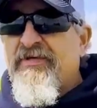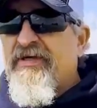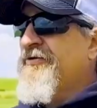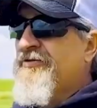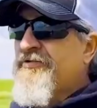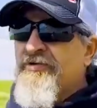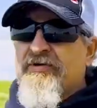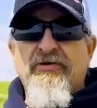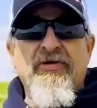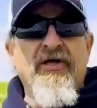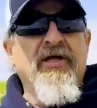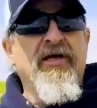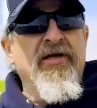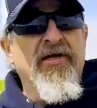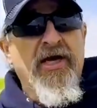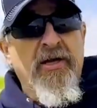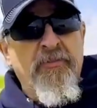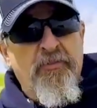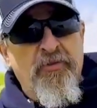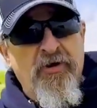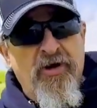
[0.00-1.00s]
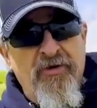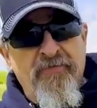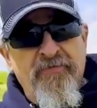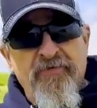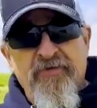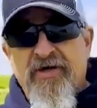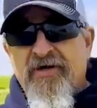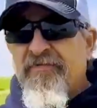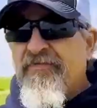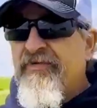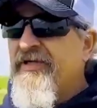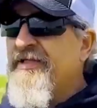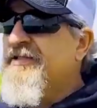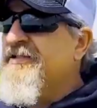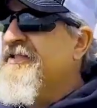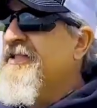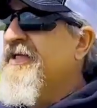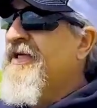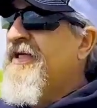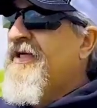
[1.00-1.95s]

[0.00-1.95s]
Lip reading: You're still going to get a net profit off this.